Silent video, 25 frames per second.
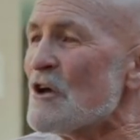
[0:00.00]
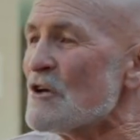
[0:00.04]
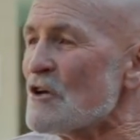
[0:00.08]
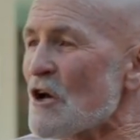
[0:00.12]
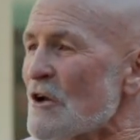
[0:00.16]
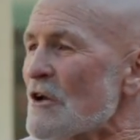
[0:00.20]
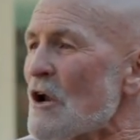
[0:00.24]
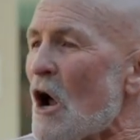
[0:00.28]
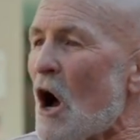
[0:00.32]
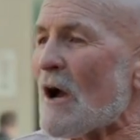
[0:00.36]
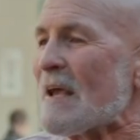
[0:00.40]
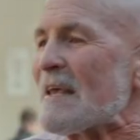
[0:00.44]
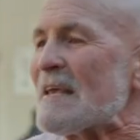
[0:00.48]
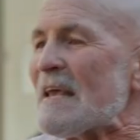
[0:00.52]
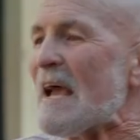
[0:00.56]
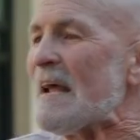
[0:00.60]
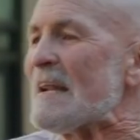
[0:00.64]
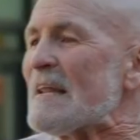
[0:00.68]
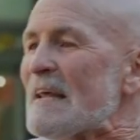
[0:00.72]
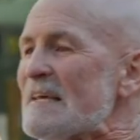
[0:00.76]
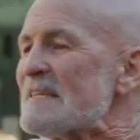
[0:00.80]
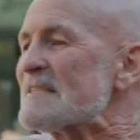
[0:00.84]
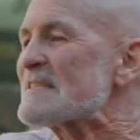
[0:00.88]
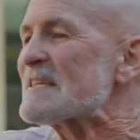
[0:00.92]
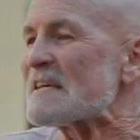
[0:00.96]
you're not yet
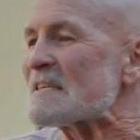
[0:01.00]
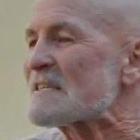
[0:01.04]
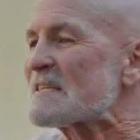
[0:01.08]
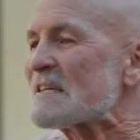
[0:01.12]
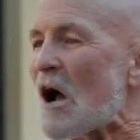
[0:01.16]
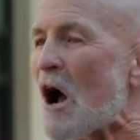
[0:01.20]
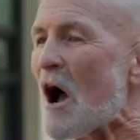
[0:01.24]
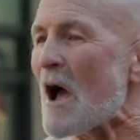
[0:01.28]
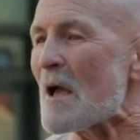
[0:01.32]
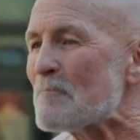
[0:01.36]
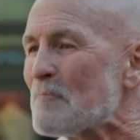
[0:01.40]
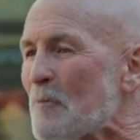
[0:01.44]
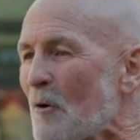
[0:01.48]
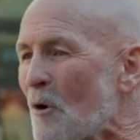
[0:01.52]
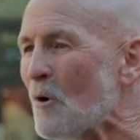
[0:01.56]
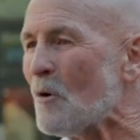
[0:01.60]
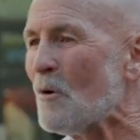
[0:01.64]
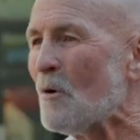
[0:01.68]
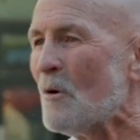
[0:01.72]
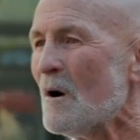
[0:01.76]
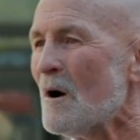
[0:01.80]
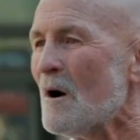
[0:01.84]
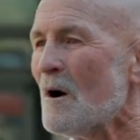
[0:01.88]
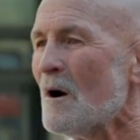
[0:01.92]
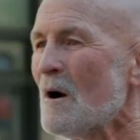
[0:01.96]
His disciple.
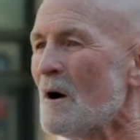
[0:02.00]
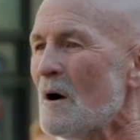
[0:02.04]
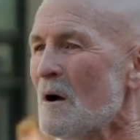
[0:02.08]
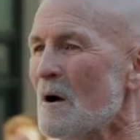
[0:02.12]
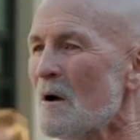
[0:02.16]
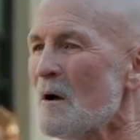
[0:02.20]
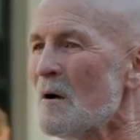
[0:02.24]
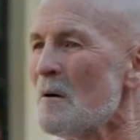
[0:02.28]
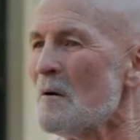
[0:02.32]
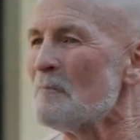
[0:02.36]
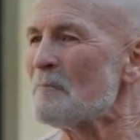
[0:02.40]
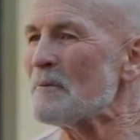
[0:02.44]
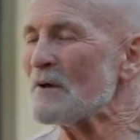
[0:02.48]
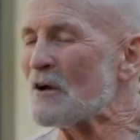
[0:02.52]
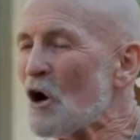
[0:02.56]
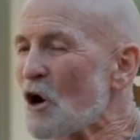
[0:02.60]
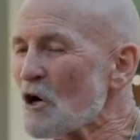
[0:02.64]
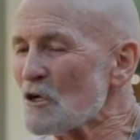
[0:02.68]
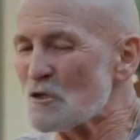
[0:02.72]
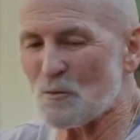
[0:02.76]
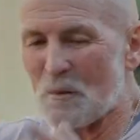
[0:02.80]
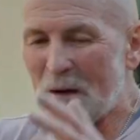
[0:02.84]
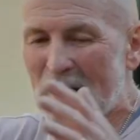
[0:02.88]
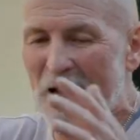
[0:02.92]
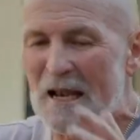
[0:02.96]

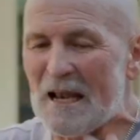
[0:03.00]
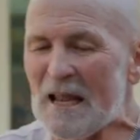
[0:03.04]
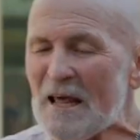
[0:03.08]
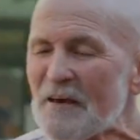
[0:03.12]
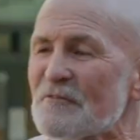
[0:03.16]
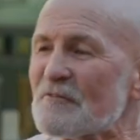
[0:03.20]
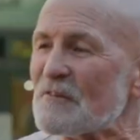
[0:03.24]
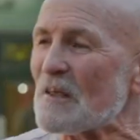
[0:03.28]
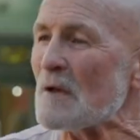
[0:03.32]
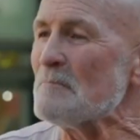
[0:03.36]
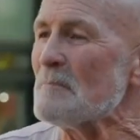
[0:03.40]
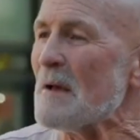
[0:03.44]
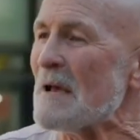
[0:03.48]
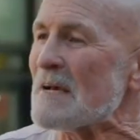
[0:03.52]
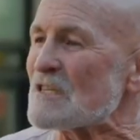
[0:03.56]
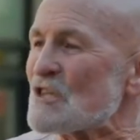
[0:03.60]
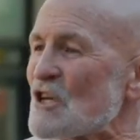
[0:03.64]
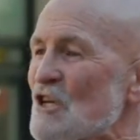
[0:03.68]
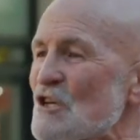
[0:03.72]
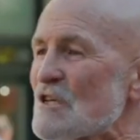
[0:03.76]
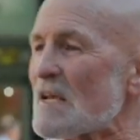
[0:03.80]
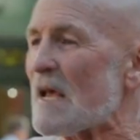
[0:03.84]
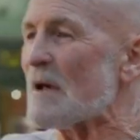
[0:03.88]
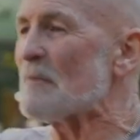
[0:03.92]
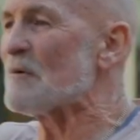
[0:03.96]
Because we live the
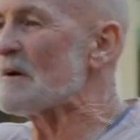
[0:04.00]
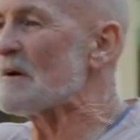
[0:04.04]
message and